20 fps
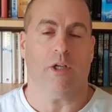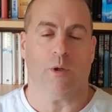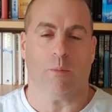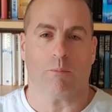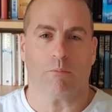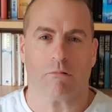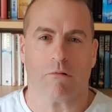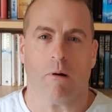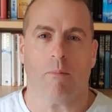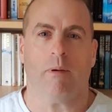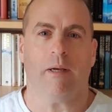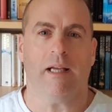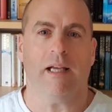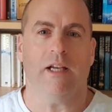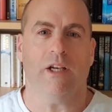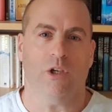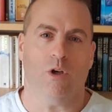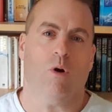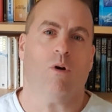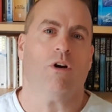You're
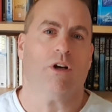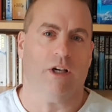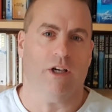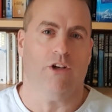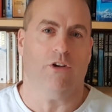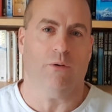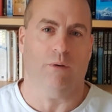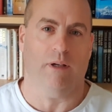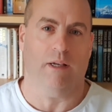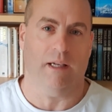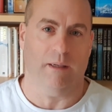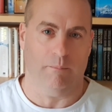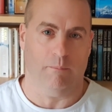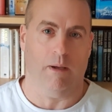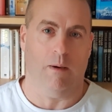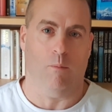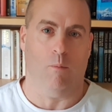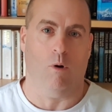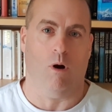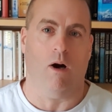probably not going to do it in
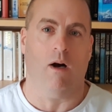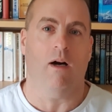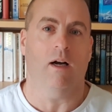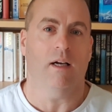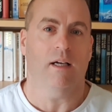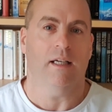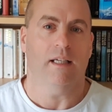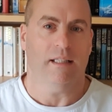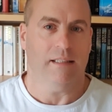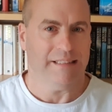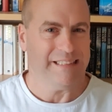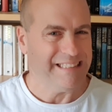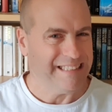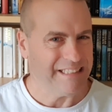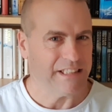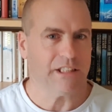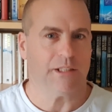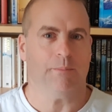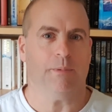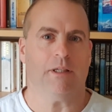memoir.
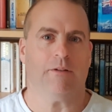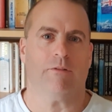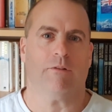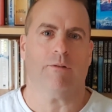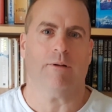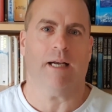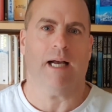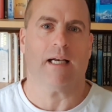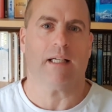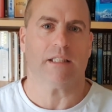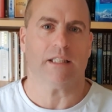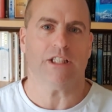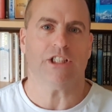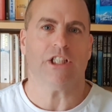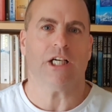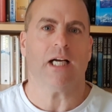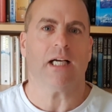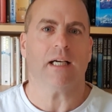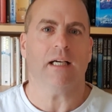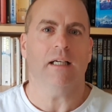Just a bit of a reality
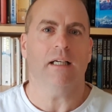check.